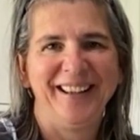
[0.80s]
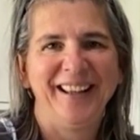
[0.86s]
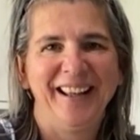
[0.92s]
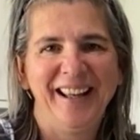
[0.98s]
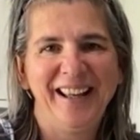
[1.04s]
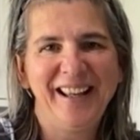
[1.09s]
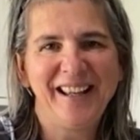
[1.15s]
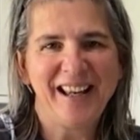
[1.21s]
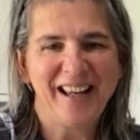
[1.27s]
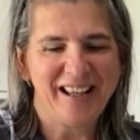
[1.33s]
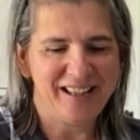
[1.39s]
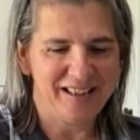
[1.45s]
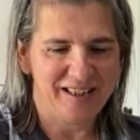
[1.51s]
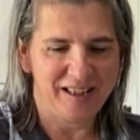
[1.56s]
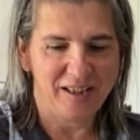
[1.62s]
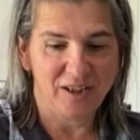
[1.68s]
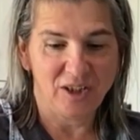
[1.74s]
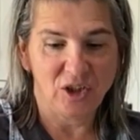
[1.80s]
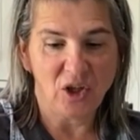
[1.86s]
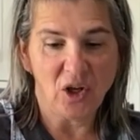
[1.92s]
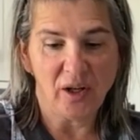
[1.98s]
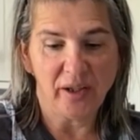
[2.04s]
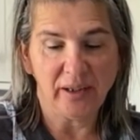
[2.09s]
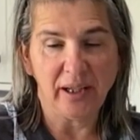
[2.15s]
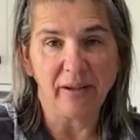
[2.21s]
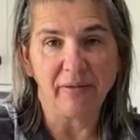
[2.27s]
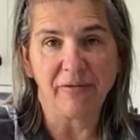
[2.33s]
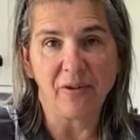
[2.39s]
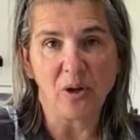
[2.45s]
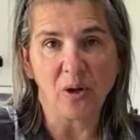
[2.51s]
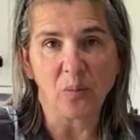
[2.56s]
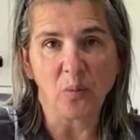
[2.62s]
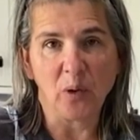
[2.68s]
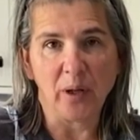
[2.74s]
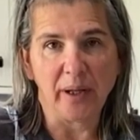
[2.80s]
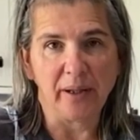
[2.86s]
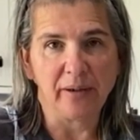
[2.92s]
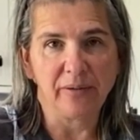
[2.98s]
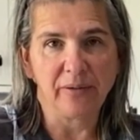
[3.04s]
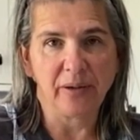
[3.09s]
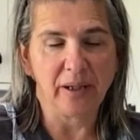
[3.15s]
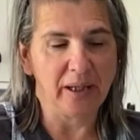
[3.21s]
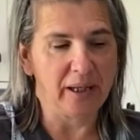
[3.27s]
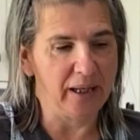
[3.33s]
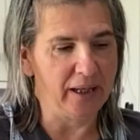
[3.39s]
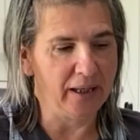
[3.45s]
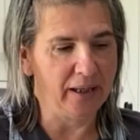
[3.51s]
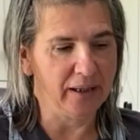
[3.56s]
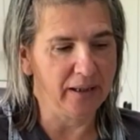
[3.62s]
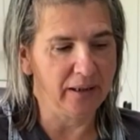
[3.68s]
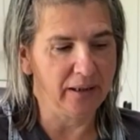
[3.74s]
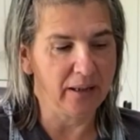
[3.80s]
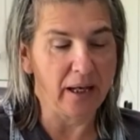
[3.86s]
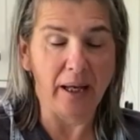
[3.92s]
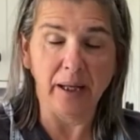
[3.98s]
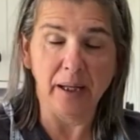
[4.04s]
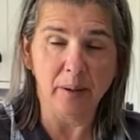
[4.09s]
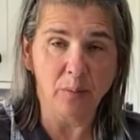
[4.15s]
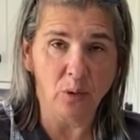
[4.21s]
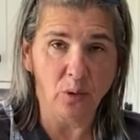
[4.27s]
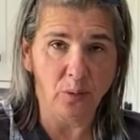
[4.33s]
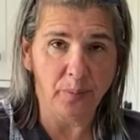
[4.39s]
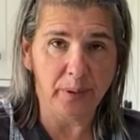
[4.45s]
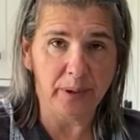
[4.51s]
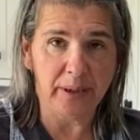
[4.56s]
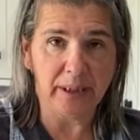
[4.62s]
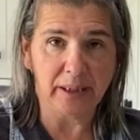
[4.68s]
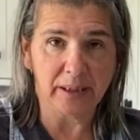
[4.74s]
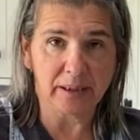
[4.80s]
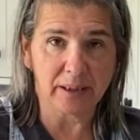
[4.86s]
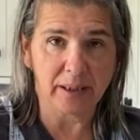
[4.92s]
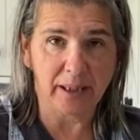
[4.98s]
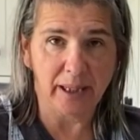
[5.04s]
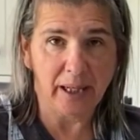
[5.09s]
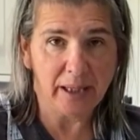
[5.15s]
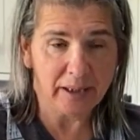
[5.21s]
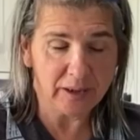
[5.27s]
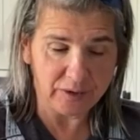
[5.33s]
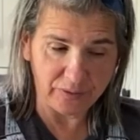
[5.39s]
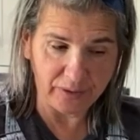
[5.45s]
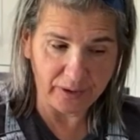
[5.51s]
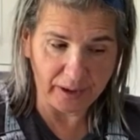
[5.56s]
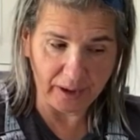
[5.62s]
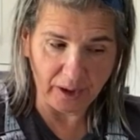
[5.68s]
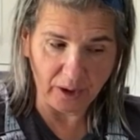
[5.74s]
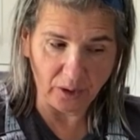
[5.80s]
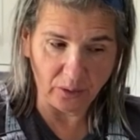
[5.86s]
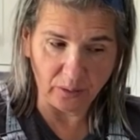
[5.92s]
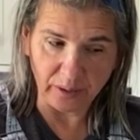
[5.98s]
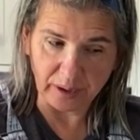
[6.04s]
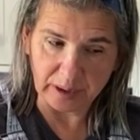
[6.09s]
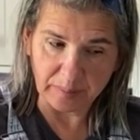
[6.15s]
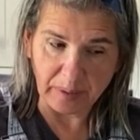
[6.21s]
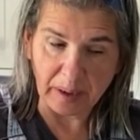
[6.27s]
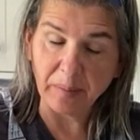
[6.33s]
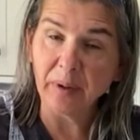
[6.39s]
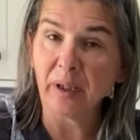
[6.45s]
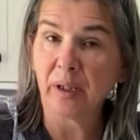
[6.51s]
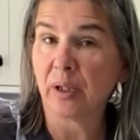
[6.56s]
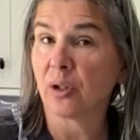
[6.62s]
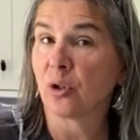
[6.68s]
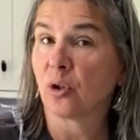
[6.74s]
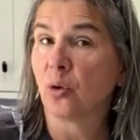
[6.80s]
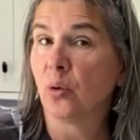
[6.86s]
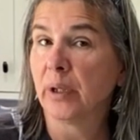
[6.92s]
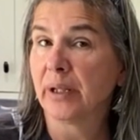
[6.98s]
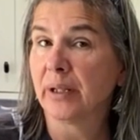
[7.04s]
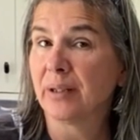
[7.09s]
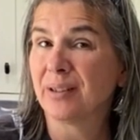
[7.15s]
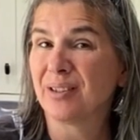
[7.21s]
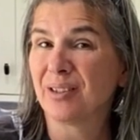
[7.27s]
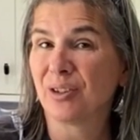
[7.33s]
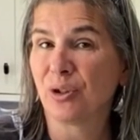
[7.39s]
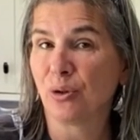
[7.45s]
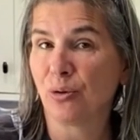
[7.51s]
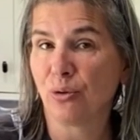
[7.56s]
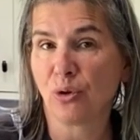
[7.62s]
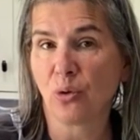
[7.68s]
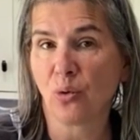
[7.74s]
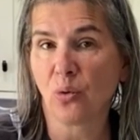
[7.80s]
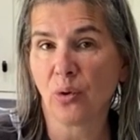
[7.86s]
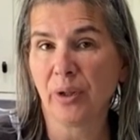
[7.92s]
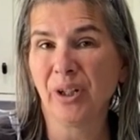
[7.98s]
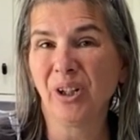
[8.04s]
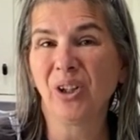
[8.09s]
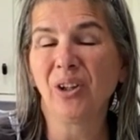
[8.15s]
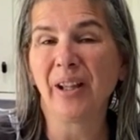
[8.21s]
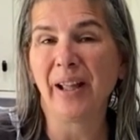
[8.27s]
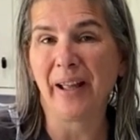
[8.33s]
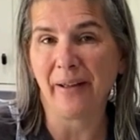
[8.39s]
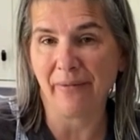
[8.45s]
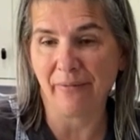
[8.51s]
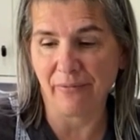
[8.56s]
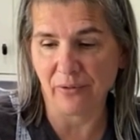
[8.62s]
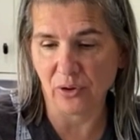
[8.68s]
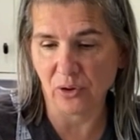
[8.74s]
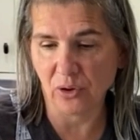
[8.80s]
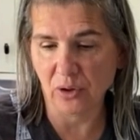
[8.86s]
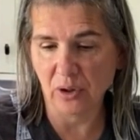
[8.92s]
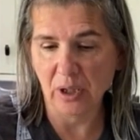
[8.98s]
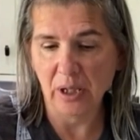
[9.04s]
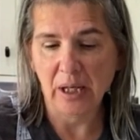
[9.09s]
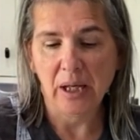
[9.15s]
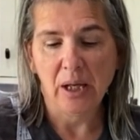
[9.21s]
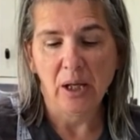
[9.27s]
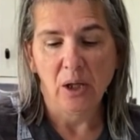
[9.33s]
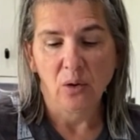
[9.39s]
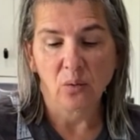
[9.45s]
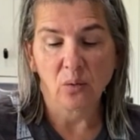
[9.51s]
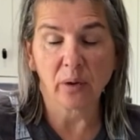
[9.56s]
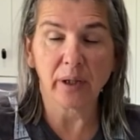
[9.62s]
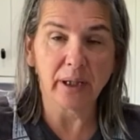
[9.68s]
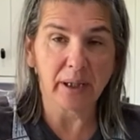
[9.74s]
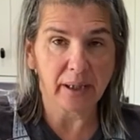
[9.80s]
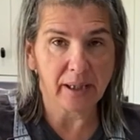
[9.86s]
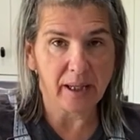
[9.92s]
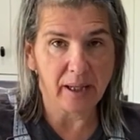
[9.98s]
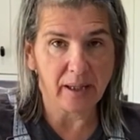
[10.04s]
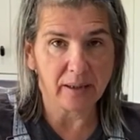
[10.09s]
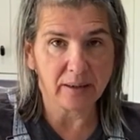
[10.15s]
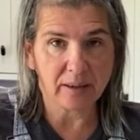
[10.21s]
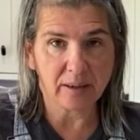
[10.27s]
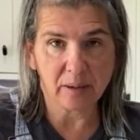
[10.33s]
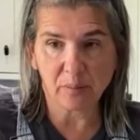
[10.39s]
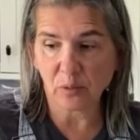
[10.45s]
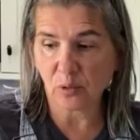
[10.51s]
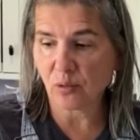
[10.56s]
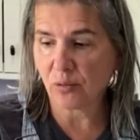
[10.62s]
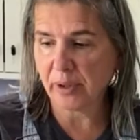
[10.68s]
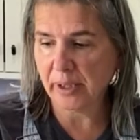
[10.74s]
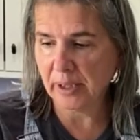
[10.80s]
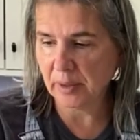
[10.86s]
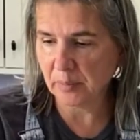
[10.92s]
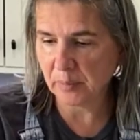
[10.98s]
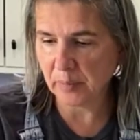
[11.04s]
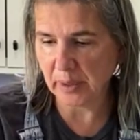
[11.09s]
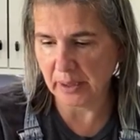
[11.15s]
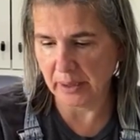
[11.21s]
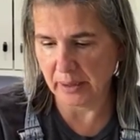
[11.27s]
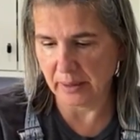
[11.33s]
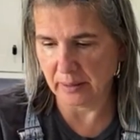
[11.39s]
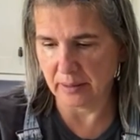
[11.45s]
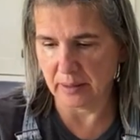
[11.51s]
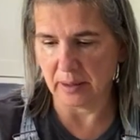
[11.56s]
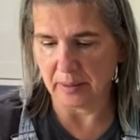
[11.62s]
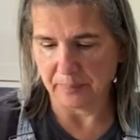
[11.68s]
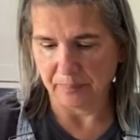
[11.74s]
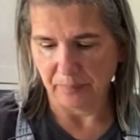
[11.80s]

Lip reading: Hey guys, it's Dawn, that farm wife, and I'm hoping that today's video is maybe the quickest tutorial ever. We're gonna can some green beans.